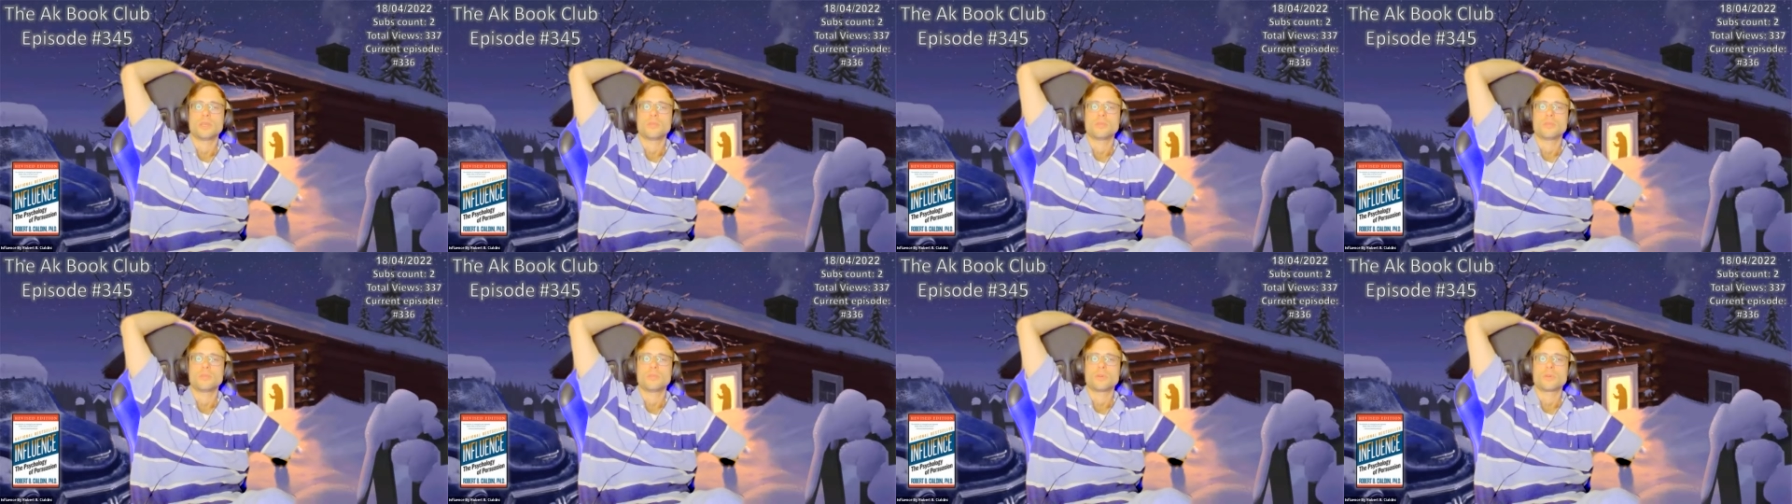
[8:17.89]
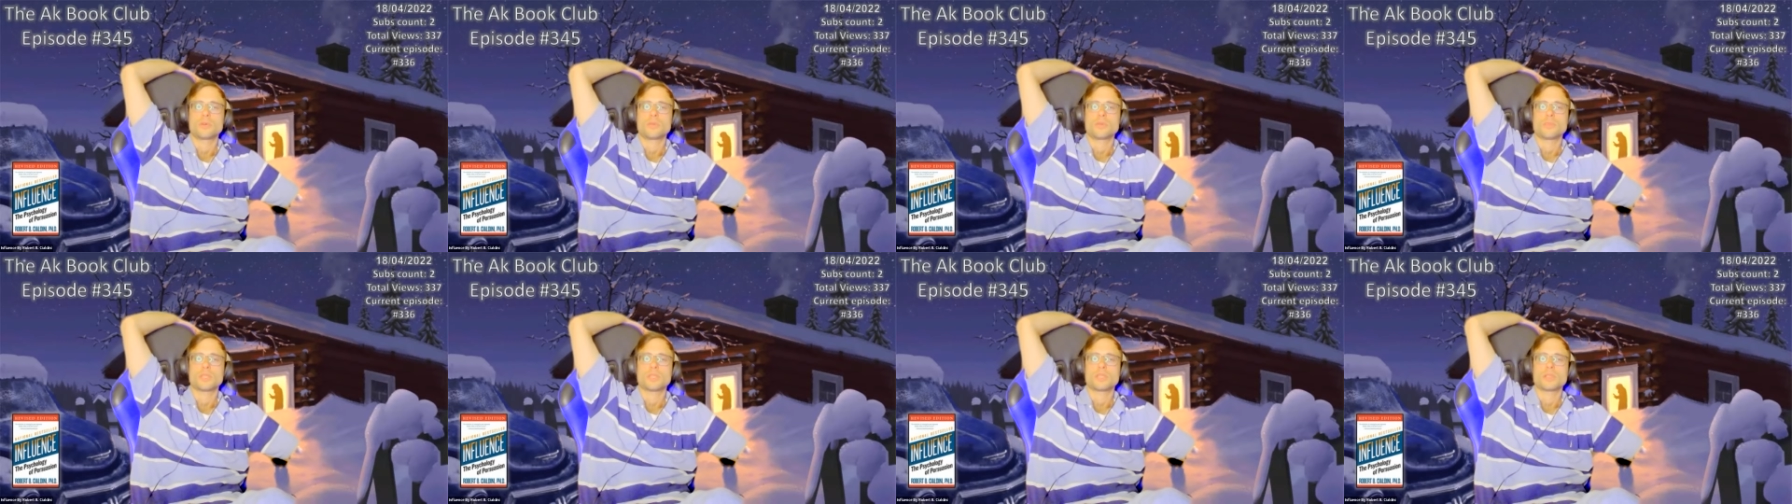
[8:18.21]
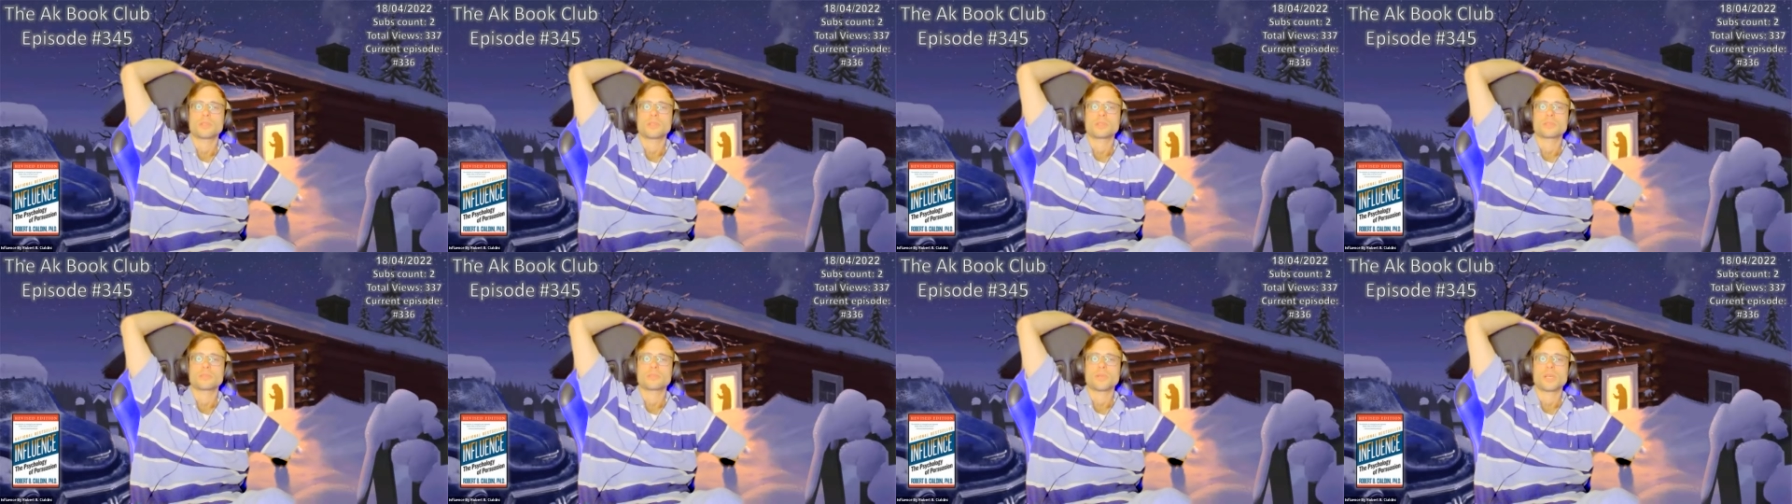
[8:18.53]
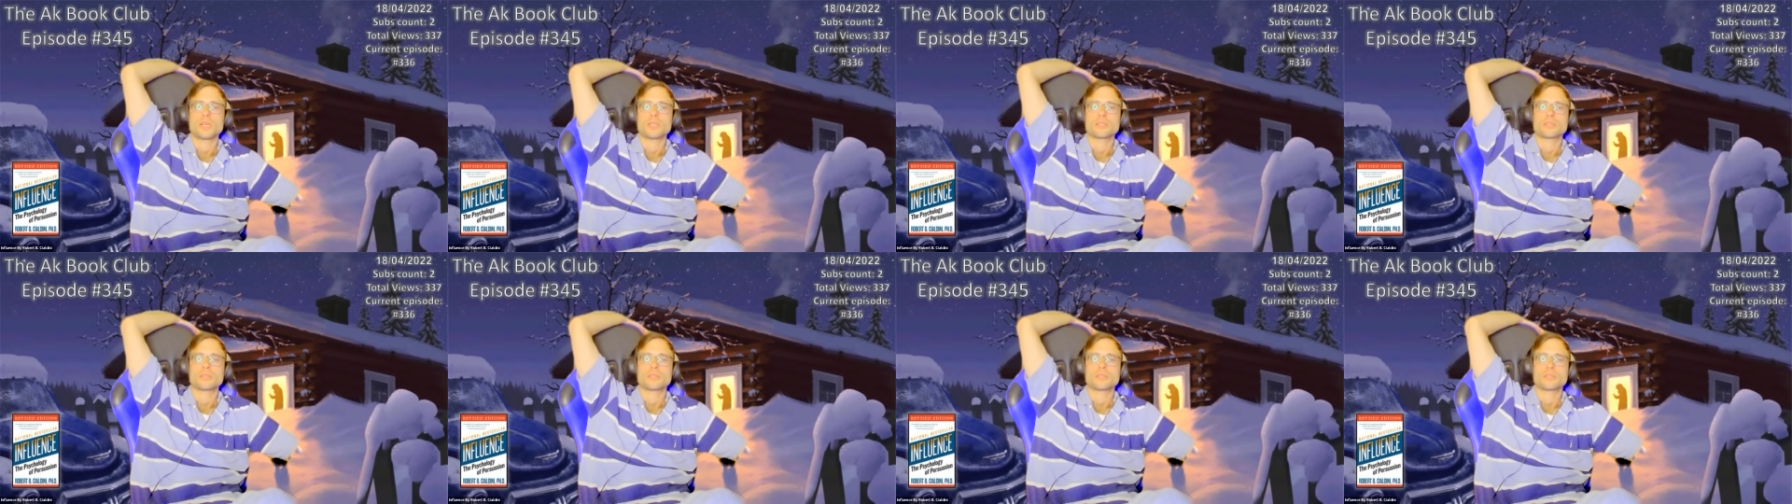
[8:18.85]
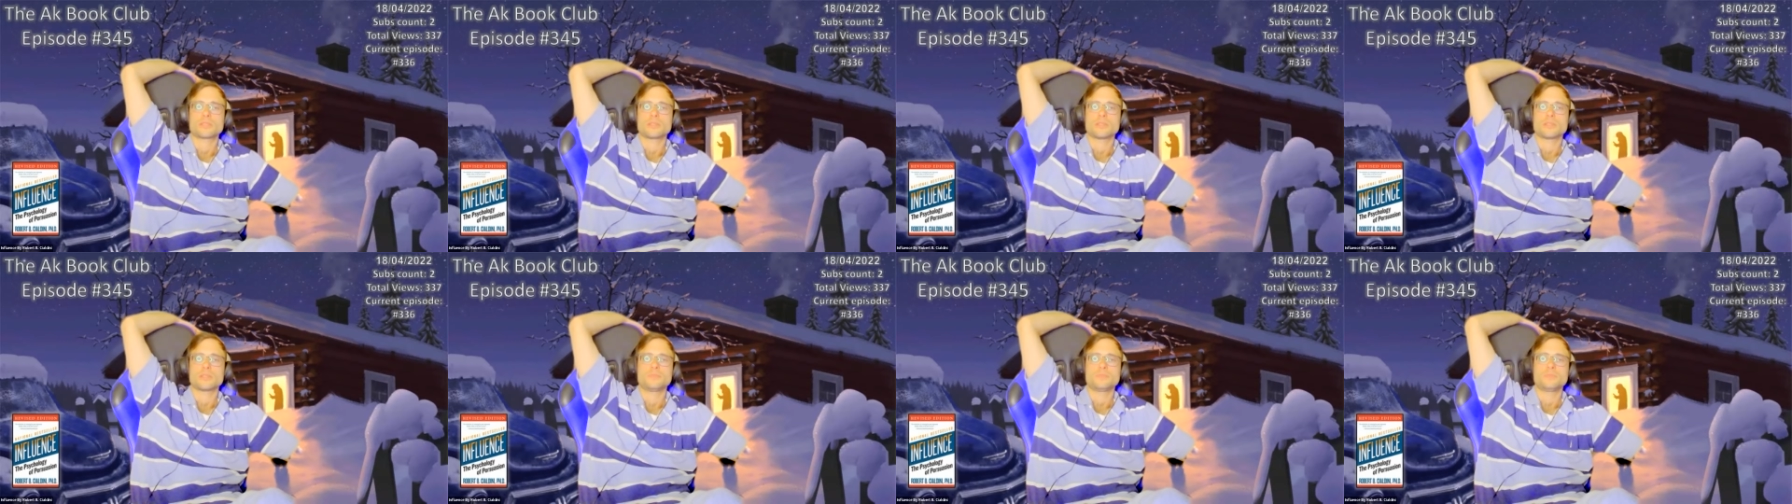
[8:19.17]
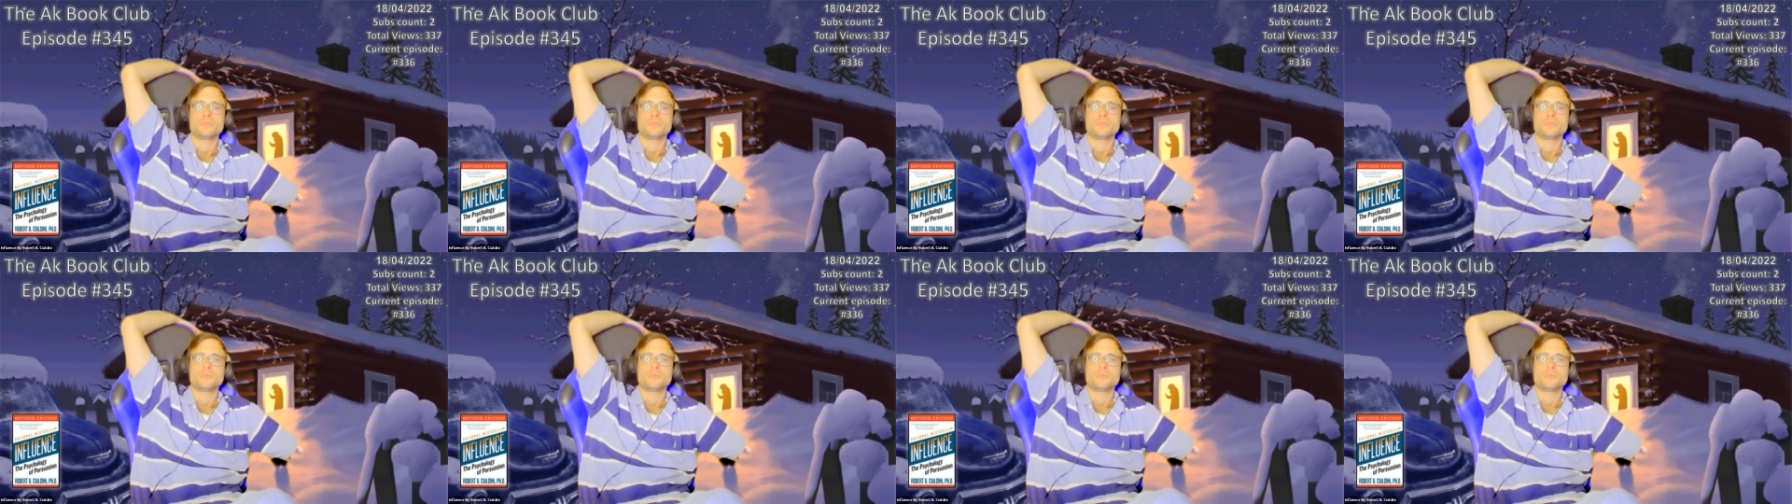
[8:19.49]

below competitors' prices.